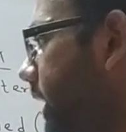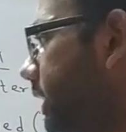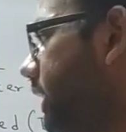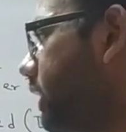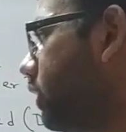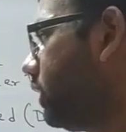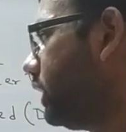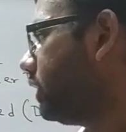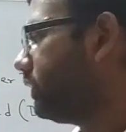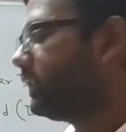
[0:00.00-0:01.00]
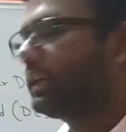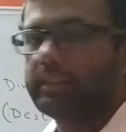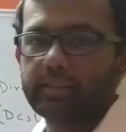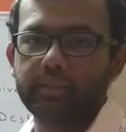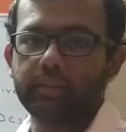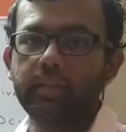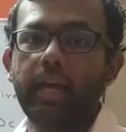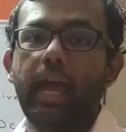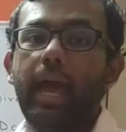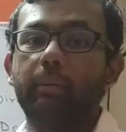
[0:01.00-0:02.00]
and the content of the register
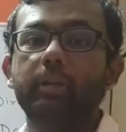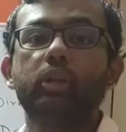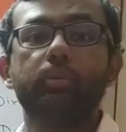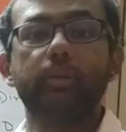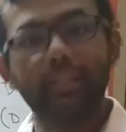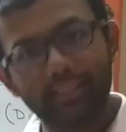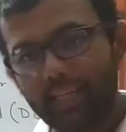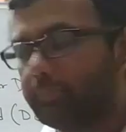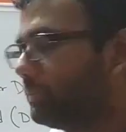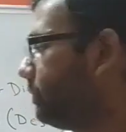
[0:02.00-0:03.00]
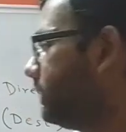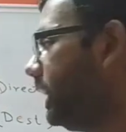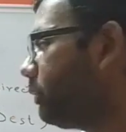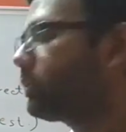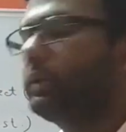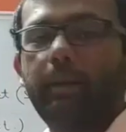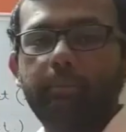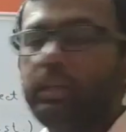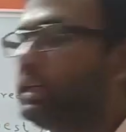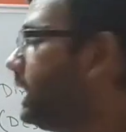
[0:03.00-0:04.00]
happen to be the same, then what will
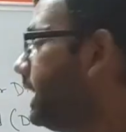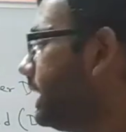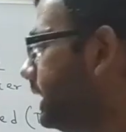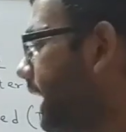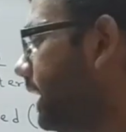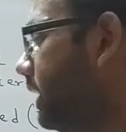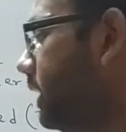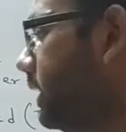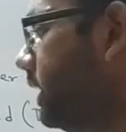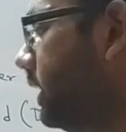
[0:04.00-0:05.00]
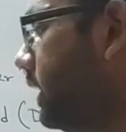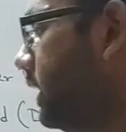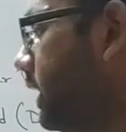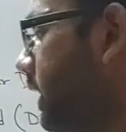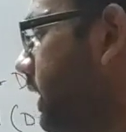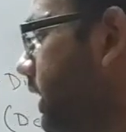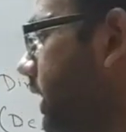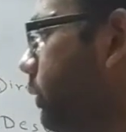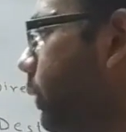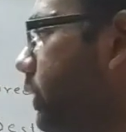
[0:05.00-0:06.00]
happen? Then
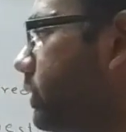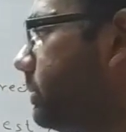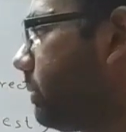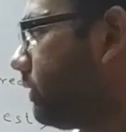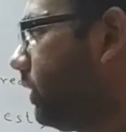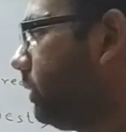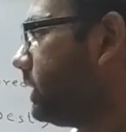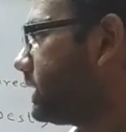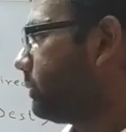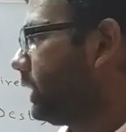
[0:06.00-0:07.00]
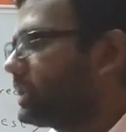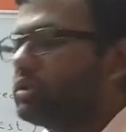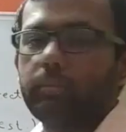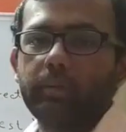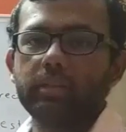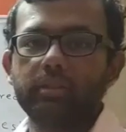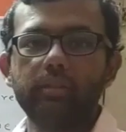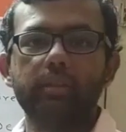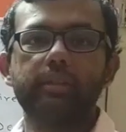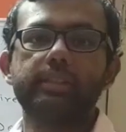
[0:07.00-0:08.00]
when you perform the subtraction operation,
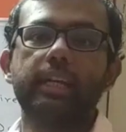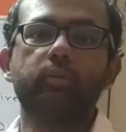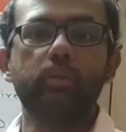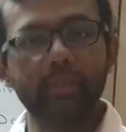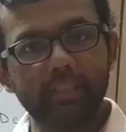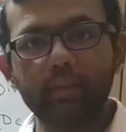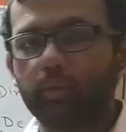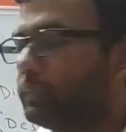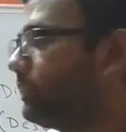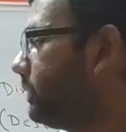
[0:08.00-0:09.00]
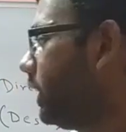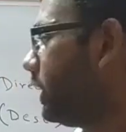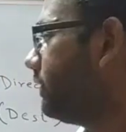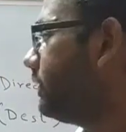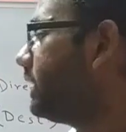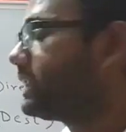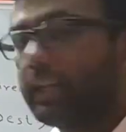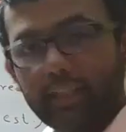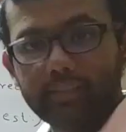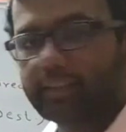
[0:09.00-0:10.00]
the result will be 0. Now, if the
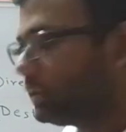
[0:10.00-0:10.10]
result is 0,